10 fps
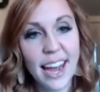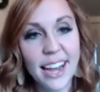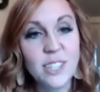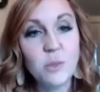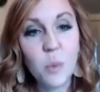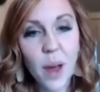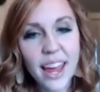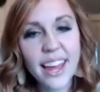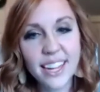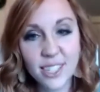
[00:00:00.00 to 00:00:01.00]
And it's
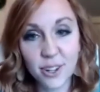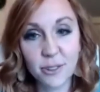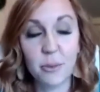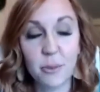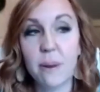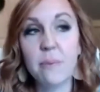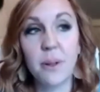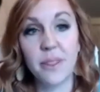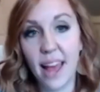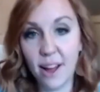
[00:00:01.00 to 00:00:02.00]
way easier for
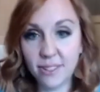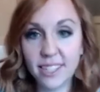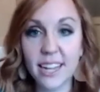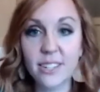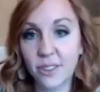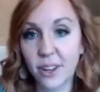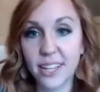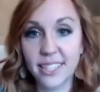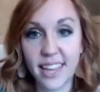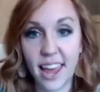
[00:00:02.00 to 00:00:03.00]
people on the outside to
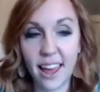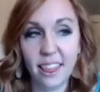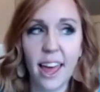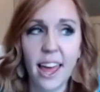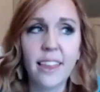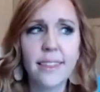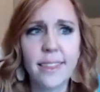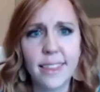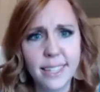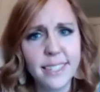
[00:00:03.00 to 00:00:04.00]
look and say,
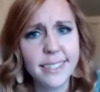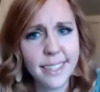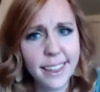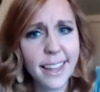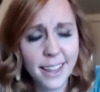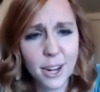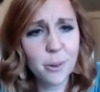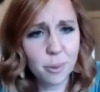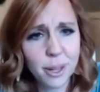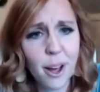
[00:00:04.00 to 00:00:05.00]
this is the thing that
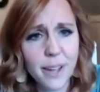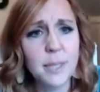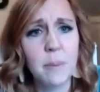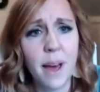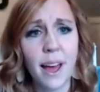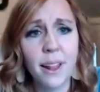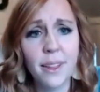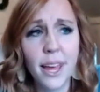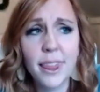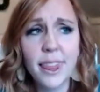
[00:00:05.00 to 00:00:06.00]
you're really awesome at.
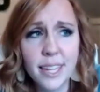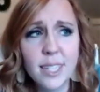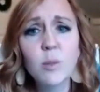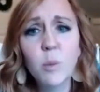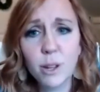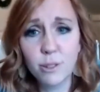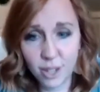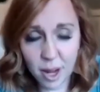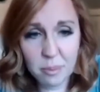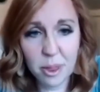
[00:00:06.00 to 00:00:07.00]
This is what you
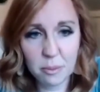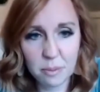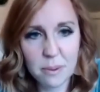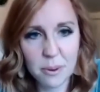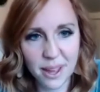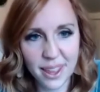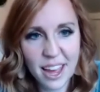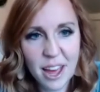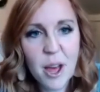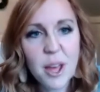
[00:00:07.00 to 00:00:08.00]
should help other people with,
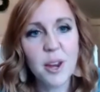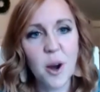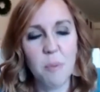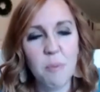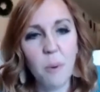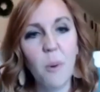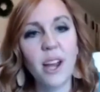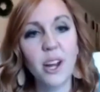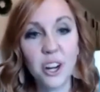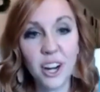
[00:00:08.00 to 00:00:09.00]
but
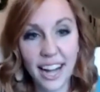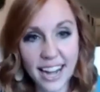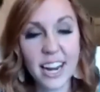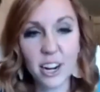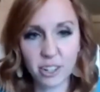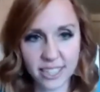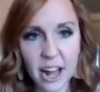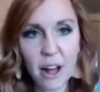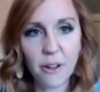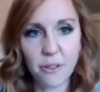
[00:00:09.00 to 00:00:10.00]
when you're in it
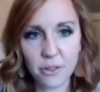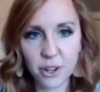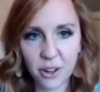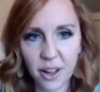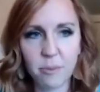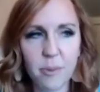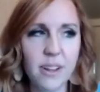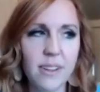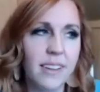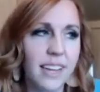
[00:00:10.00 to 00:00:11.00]
yourself, you're like,
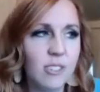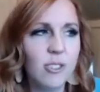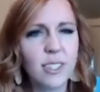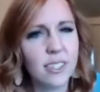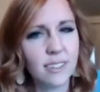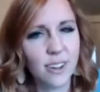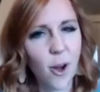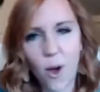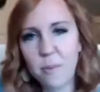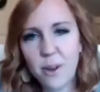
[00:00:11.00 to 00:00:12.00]
well, it's just
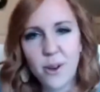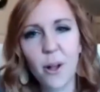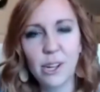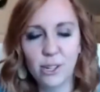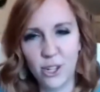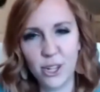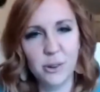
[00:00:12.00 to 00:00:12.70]
common knowledge